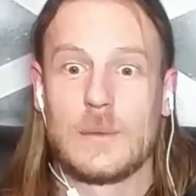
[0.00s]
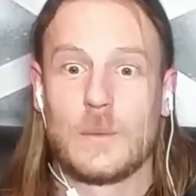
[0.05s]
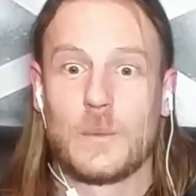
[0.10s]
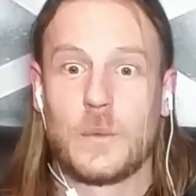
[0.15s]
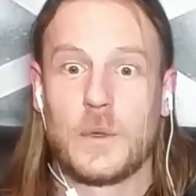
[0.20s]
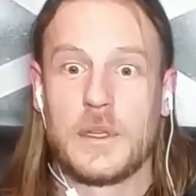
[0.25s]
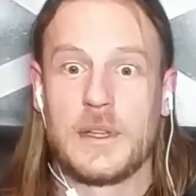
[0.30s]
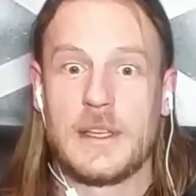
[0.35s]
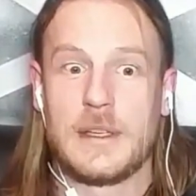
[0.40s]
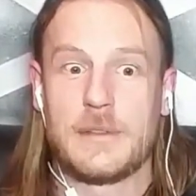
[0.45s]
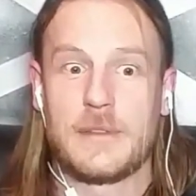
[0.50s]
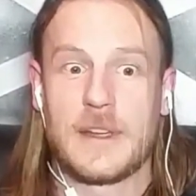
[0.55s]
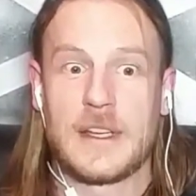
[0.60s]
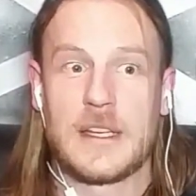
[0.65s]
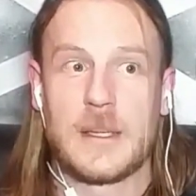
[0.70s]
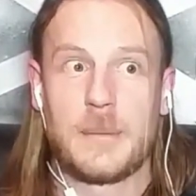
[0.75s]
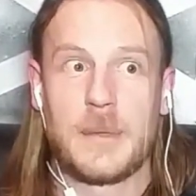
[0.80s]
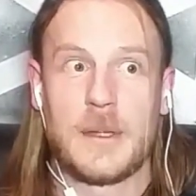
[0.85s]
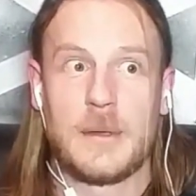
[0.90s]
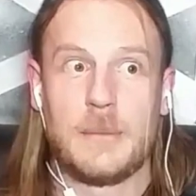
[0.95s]
what they
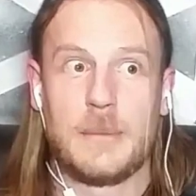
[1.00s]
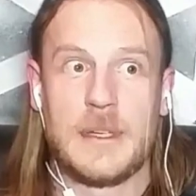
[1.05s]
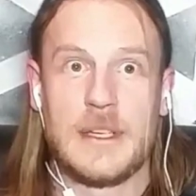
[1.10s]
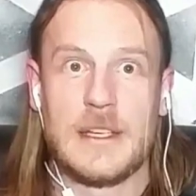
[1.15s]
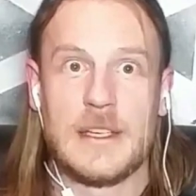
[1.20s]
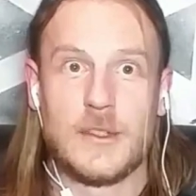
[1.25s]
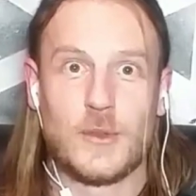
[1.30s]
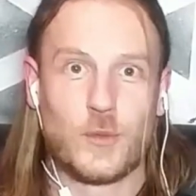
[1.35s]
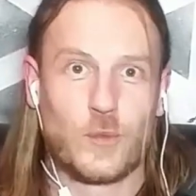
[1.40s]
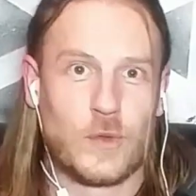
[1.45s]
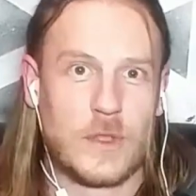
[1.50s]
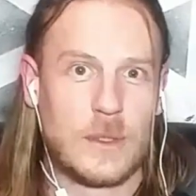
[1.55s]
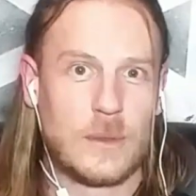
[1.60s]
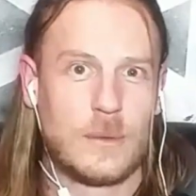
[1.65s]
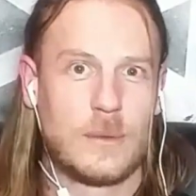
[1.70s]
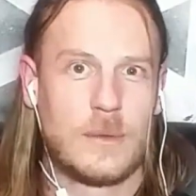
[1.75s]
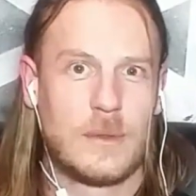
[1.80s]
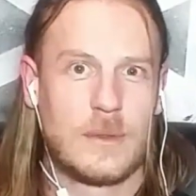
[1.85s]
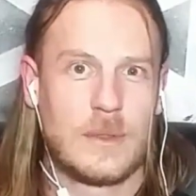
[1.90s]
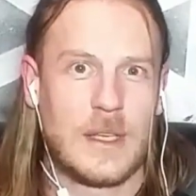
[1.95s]
think about me is
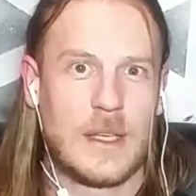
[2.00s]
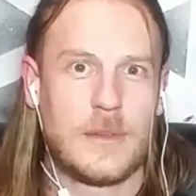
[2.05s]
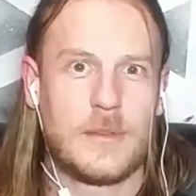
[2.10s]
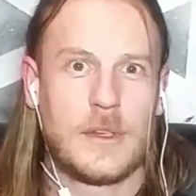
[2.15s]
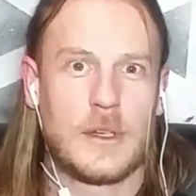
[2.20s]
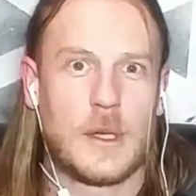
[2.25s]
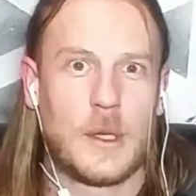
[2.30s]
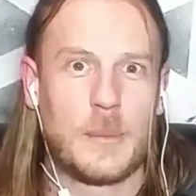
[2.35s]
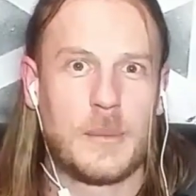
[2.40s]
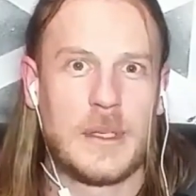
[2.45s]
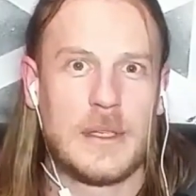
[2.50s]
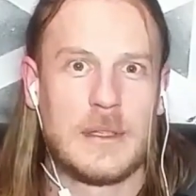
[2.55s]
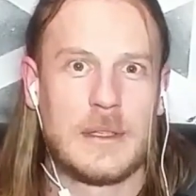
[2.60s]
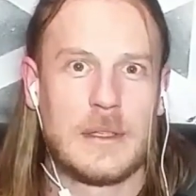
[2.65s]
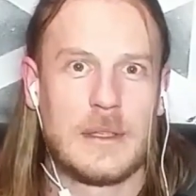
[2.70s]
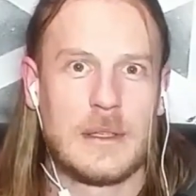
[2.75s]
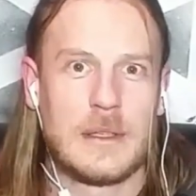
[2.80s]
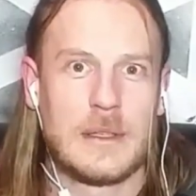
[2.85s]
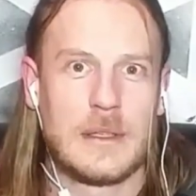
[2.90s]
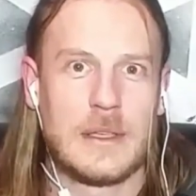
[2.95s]
real, if you know what I
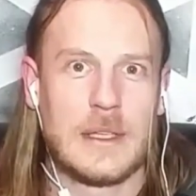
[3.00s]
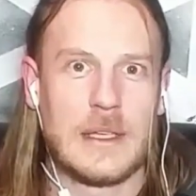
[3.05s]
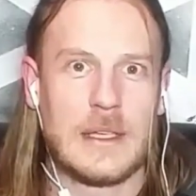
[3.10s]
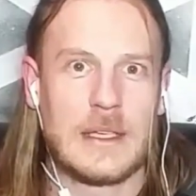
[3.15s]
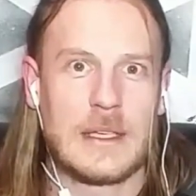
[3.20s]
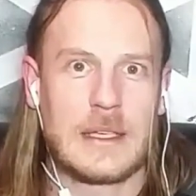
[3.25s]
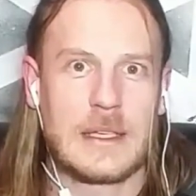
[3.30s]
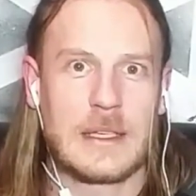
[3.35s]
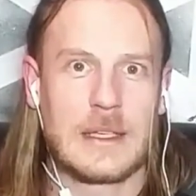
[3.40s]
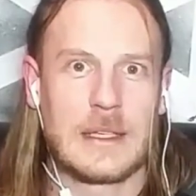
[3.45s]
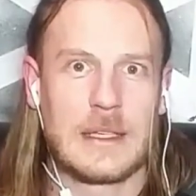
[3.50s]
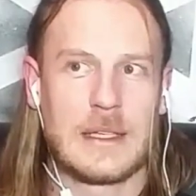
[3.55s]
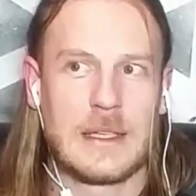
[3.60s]
mean. Like